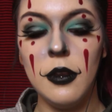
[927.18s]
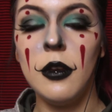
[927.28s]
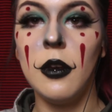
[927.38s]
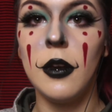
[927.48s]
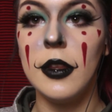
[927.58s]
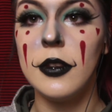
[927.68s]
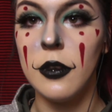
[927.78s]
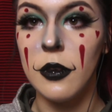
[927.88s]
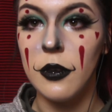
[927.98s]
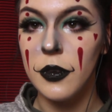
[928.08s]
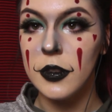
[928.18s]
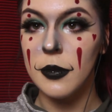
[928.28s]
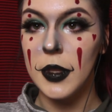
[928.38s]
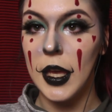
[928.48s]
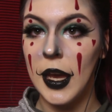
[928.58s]
Alright, so for
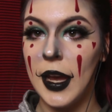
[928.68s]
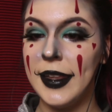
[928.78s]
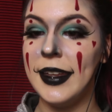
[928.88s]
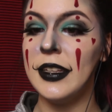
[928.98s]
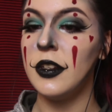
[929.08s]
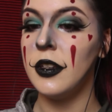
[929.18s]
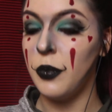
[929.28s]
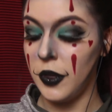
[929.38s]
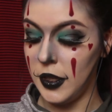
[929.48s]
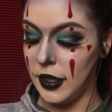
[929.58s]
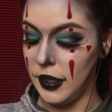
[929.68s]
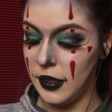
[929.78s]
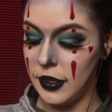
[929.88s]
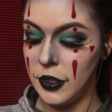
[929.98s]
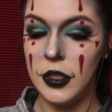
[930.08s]
some of that highlight, it's already pretty
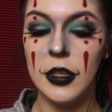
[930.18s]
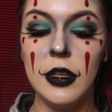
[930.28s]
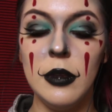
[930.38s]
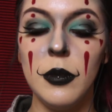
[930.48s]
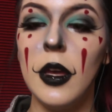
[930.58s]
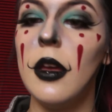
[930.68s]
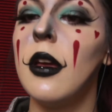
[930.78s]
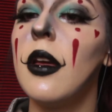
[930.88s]
sheeny, but